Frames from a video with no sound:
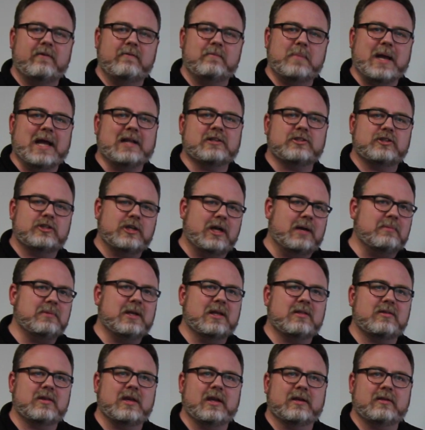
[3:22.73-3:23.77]
a batch job
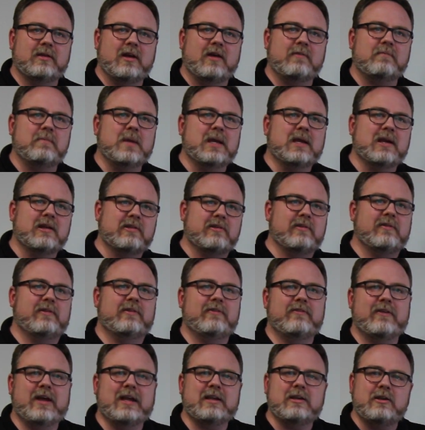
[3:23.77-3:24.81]
gets kicked off because of an
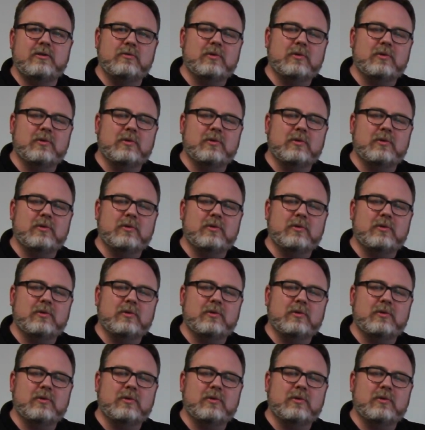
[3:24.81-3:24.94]
event.